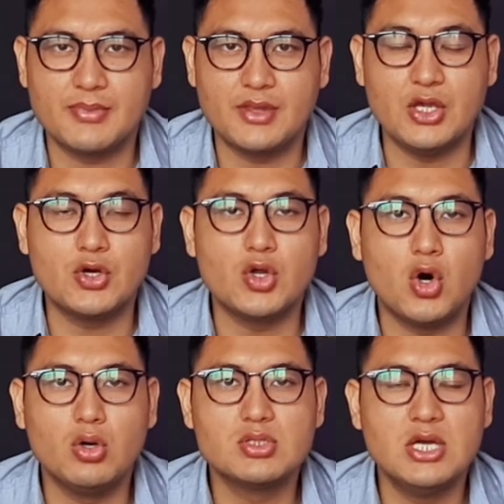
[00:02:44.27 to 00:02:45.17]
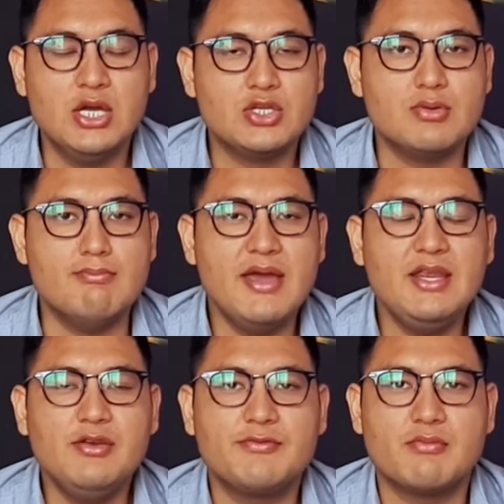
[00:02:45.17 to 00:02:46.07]
He could hold to
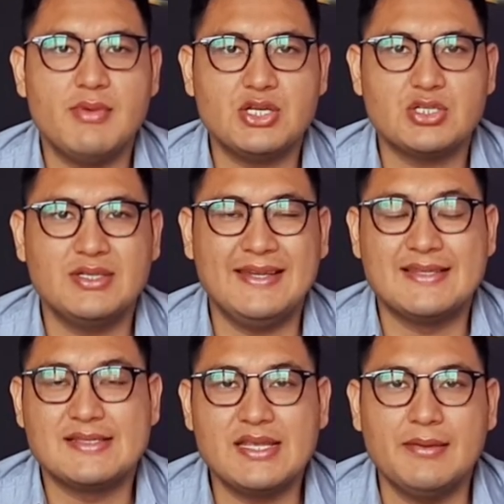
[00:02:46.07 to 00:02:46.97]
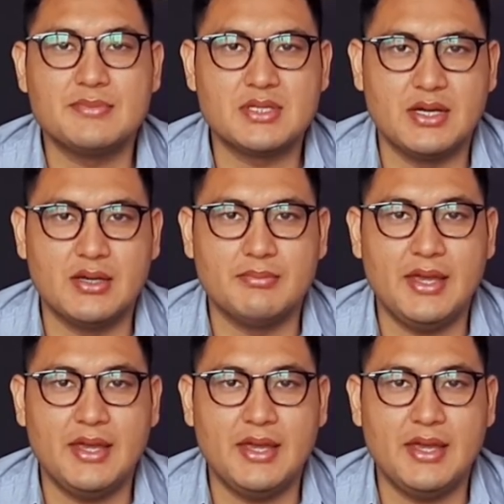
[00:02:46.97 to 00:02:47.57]
many information at the same time,